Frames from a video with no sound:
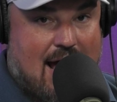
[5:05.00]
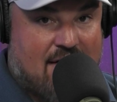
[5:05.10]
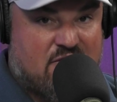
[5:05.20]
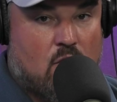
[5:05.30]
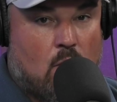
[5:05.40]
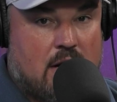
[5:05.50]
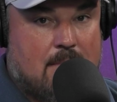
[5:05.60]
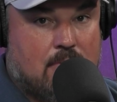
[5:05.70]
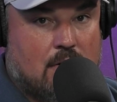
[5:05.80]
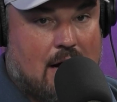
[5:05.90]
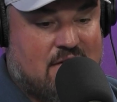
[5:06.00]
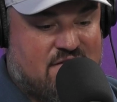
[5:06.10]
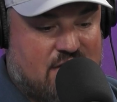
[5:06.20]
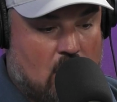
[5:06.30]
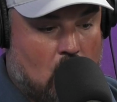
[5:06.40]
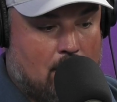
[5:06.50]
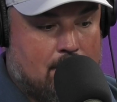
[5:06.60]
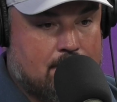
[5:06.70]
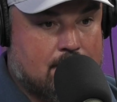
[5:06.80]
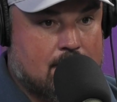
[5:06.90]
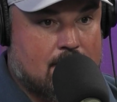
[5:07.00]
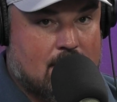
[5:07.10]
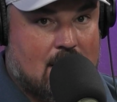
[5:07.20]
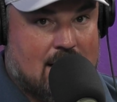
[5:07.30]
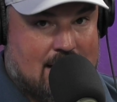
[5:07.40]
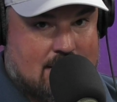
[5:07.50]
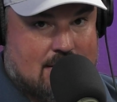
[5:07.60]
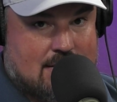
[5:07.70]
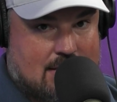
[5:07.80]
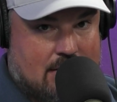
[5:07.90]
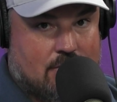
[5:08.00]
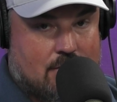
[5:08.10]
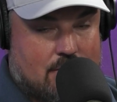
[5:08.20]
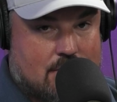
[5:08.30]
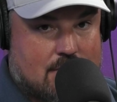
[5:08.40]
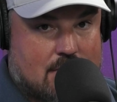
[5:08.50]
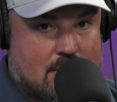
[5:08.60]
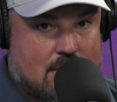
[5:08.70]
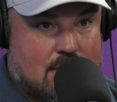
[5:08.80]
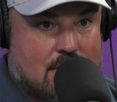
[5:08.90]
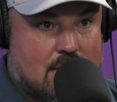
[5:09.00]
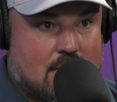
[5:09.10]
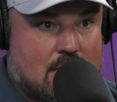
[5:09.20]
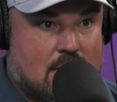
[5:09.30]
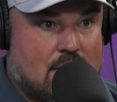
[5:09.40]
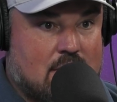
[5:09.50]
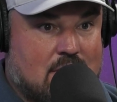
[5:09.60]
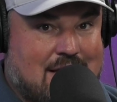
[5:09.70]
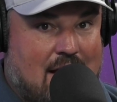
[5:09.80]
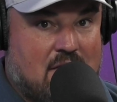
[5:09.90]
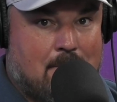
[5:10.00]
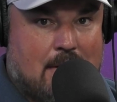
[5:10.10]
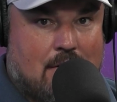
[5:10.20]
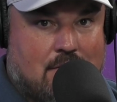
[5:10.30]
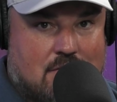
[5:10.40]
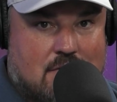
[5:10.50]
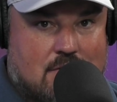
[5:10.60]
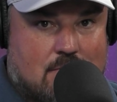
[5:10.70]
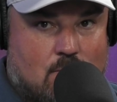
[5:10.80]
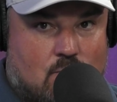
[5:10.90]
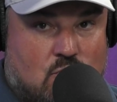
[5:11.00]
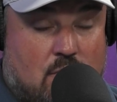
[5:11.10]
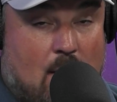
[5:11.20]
after what he put on film against the Steelers, can the Bills, do they